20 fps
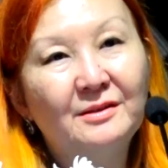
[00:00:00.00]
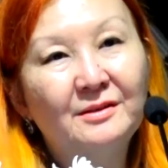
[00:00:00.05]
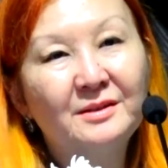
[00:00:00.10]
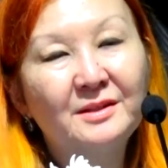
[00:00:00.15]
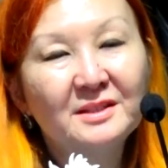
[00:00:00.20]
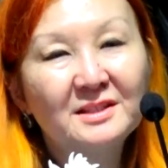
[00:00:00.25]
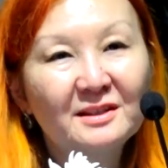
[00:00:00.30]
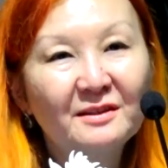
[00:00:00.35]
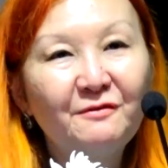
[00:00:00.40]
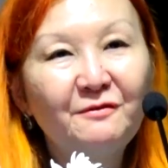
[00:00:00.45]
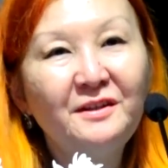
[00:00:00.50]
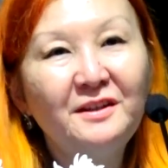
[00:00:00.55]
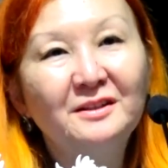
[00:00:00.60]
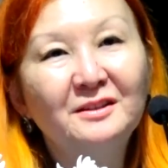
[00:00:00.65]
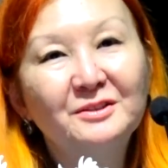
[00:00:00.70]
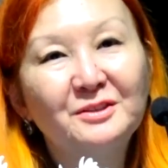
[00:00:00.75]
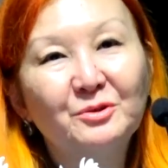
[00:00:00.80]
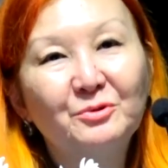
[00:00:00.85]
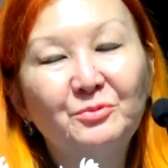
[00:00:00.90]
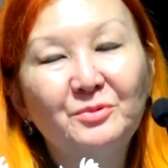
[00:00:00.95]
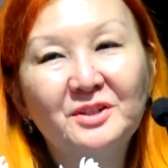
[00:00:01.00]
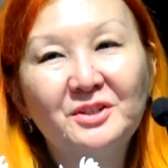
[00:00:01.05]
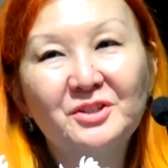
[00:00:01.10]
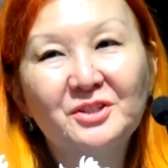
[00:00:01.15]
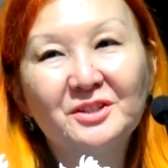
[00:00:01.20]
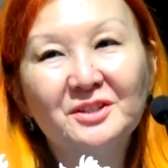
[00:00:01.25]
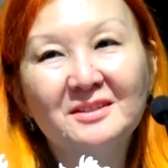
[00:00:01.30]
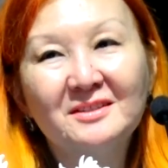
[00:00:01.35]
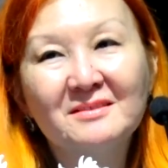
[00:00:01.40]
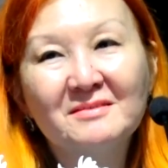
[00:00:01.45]
this field
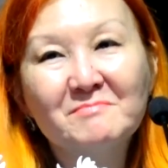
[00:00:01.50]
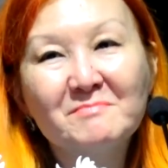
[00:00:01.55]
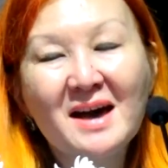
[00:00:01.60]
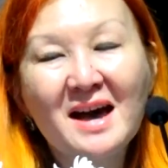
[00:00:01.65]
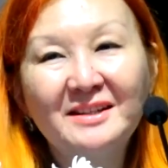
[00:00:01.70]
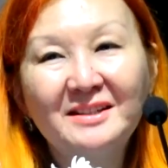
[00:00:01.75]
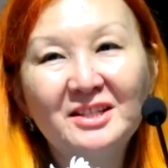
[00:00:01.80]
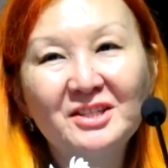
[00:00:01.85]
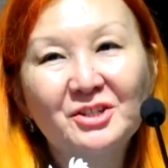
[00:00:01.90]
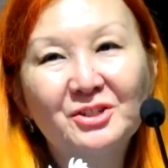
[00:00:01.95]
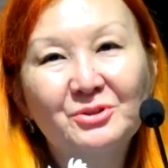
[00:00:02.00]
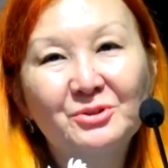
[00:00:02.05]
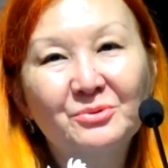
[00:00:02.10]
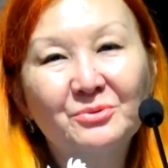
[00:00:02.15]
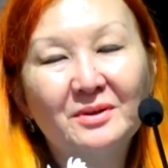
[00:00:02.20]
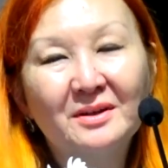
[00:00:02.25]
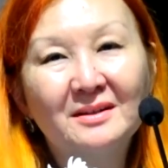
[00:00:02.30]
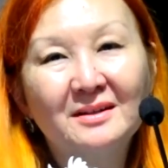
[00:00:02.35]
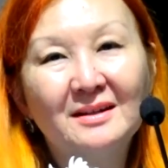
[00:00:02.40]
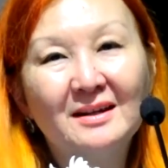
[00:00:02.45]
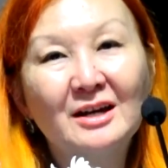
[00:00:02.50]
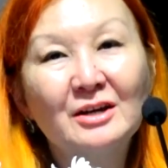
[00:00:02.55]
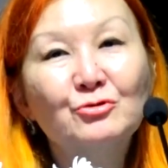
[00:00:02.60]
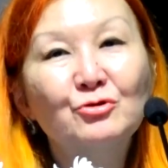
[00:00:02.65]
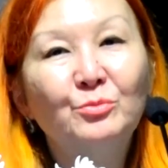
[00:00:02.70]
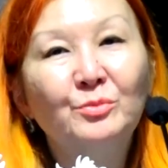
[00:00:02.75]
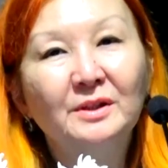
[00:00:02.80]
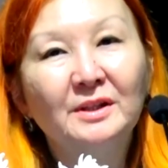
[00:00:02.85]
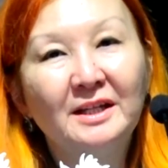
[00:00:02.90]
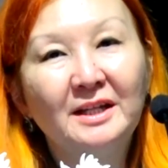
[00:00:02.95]
which managed to
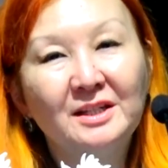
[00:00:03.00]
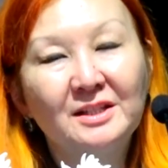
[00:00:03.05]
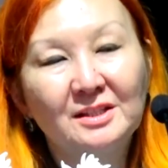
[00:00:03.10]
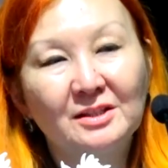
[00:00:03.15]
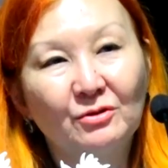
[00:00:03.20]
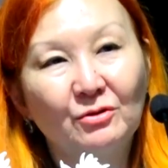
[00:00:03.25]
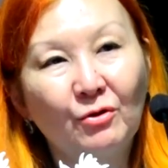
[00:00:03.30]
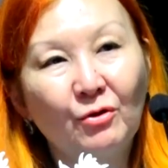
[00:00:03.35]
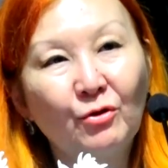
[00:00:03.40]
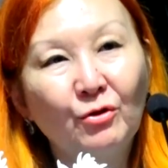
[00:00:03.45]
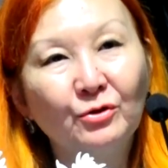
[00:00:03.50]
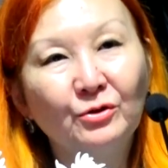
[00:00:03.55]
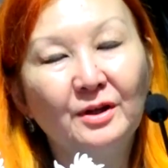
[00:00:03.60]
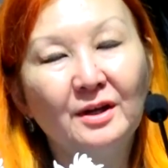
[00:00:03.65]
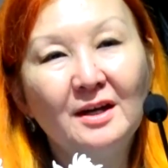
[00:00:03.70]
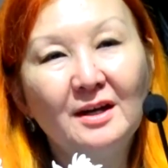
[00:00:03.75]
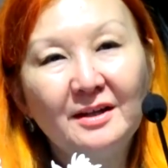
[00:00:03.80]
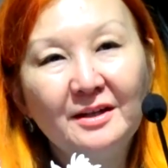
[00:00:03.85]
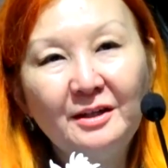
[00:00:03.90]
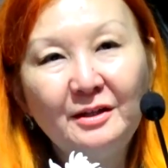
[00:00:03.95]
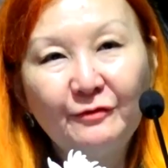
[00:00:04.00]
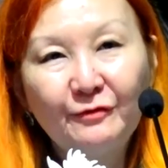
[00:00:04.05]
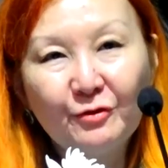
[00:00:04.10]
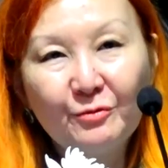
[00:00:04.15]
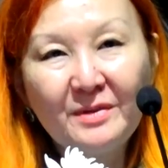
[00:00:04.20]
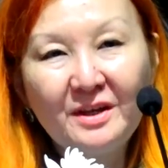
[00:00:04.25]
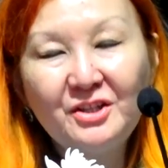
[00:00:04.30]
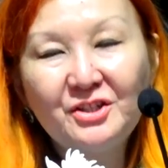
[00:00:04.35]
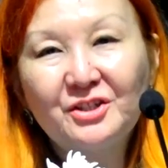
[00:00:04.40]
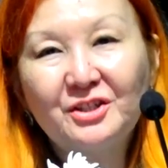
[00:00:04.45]
accumulate all
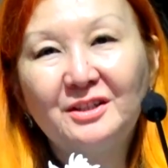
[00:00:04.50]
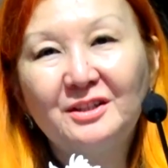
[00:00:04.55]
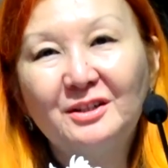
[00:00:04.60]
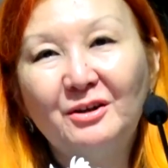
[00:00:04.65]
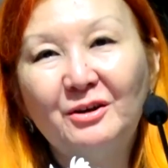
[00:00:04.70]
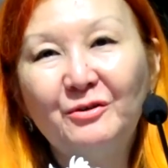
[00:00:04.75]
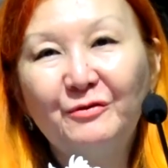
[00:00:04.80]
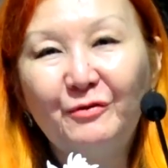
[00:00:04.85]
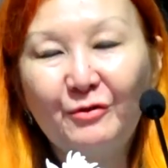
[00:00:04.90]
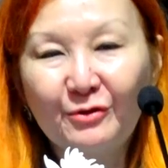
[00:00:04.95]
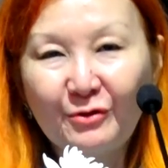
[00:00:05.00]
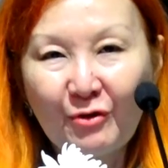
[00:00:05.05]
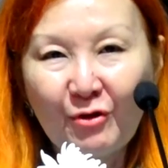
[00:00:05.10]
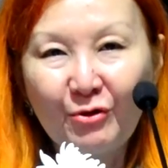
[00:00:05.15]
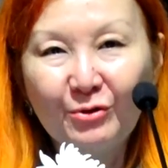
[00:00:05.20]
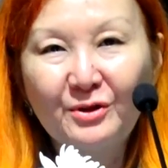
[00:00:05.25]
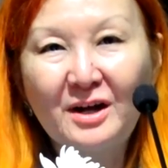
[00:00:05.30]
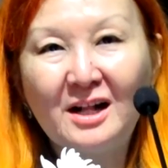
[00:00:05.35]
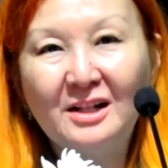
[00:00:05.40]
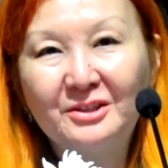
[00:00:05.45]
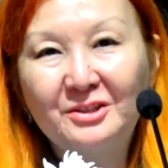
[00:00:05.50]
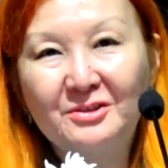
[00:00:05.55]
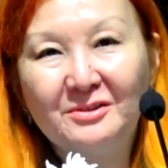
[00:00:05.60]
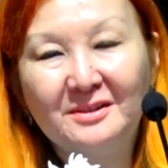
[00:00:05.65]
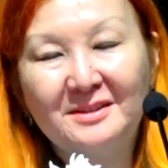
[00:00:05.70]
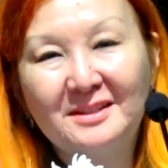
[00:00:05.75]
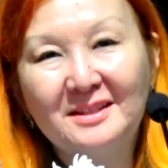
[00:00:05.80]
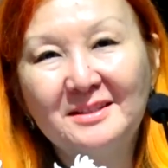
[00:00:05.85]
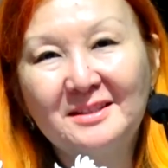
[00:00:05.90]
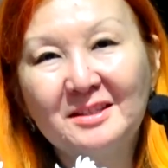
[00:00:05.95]
information of all cultural
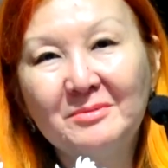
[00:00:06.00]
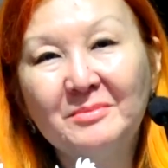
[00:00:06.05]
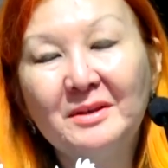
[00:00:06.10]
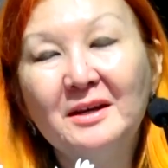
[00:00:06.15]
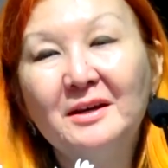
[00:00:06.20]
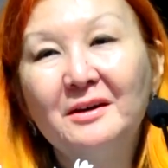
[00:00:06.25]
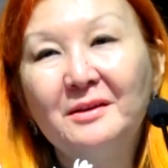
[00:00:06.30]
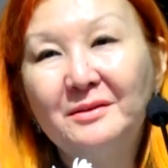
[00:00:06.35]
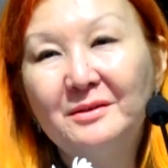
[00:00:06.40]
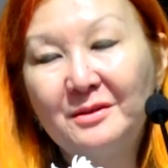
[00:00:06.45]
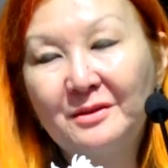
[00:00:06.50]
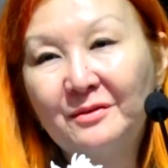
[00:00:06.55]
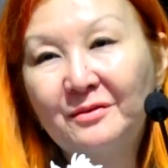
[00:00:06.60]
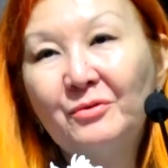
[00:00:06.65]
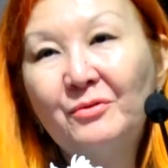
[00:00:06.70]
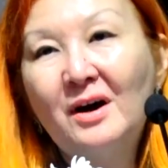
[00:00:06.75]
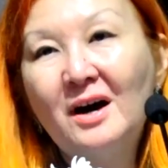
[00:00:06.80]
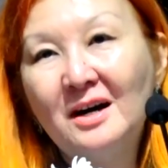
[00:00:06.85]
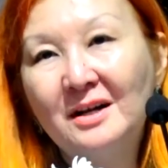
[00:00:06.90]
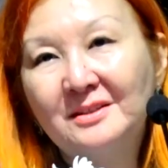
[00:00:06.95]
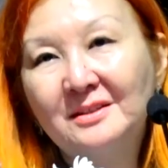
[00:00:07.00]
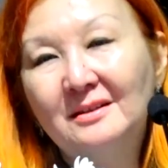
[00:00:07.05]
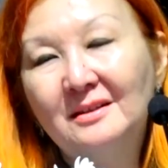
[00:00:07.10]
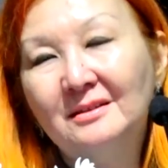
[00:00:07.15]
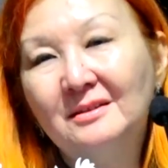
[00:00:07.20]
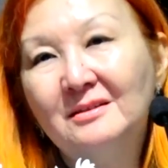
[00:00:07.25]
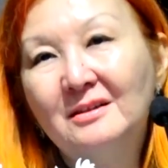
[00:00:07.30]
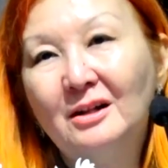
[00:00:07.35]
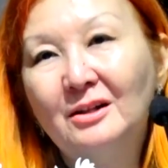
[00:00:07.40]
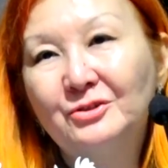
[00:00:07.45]
systems. Through art,
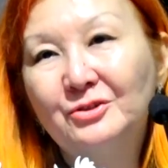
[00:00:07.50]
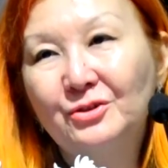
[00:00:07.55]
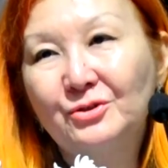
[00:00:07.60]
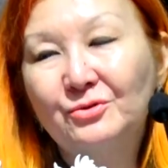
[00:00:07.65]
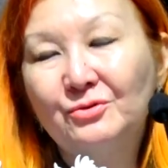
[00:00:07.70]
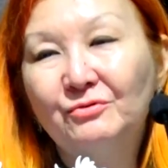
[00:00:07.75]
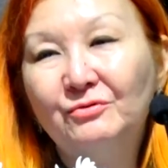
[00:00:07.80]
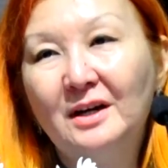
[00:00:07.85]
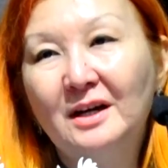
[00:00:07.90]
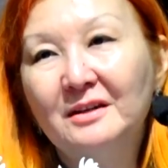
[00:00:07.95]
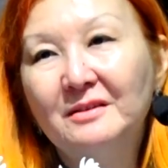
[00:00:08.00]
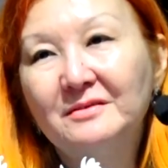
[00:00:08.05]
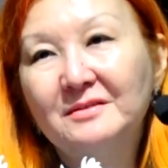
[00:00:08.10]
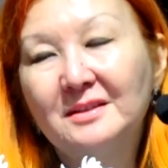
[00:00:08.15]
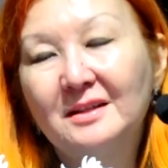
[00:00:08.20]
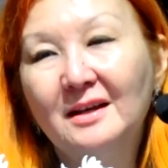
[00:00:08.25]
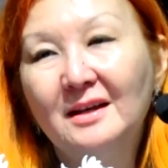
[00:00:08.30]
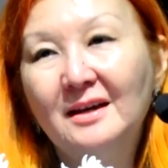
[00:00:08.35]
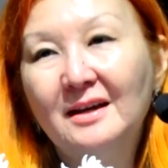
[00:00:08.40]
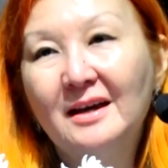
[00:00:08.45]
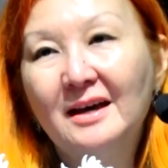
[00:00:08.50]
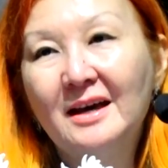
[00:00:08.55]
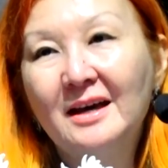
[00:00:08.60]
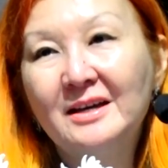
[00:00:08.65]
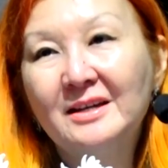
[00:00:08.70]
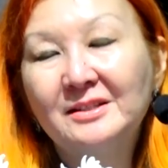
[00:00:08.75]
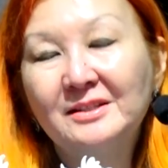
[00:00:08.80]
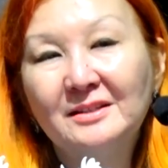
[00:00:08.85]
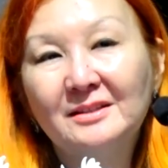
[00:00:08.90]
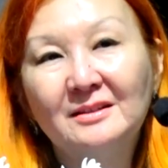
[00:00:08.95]
culture survives,
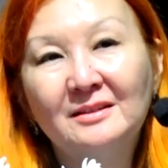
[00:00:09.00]
and